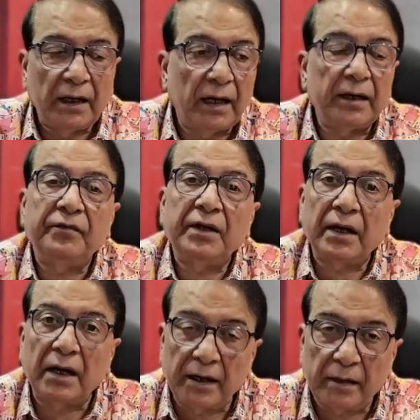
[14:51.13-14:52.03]
And if they
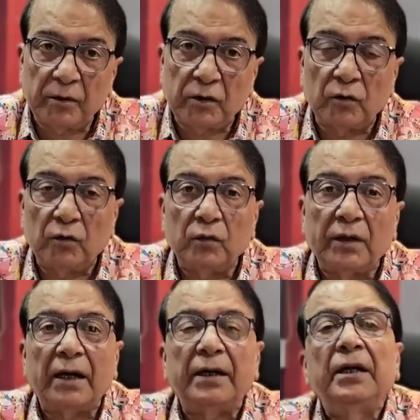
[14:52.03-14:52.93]
are unable to do
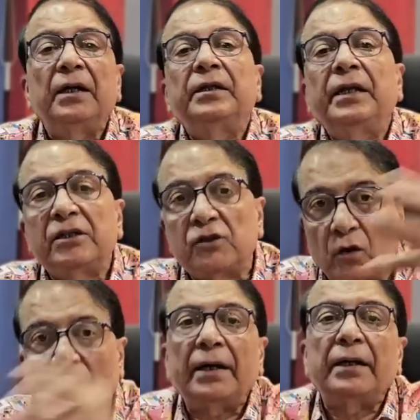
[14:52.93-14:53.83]
that, they
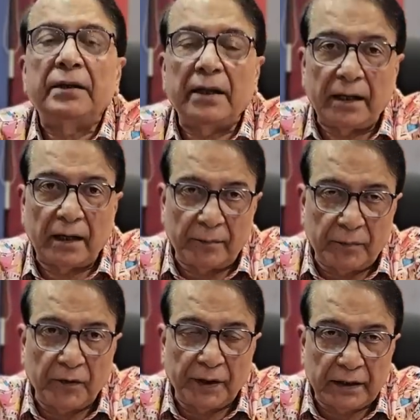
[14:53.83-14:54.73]
store it in their
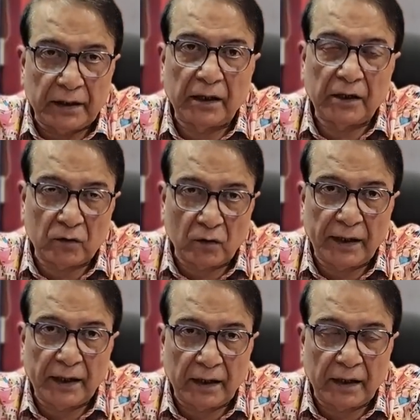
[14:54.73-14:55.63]
library, the
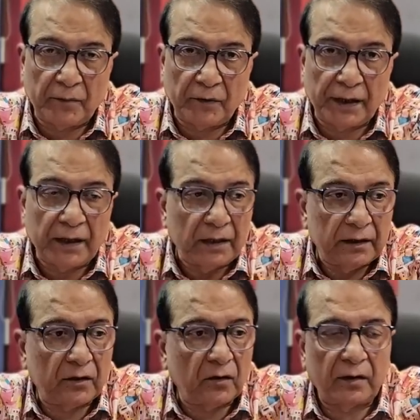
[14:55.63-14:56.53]
electronic library,
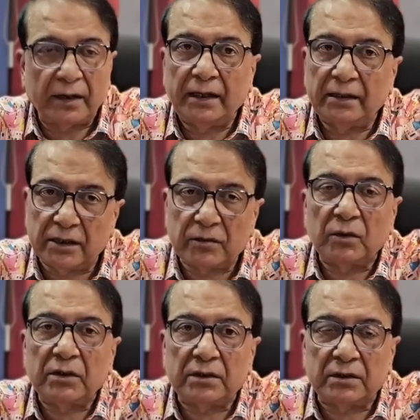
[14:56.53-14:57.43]
that all right, this
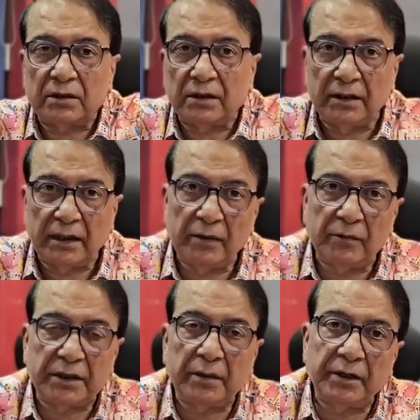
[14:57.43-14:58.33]
was a certain thing
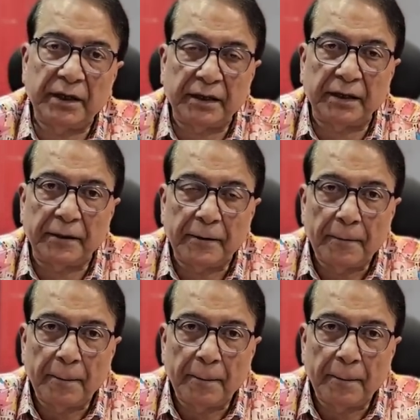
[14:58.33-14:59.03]
which emanated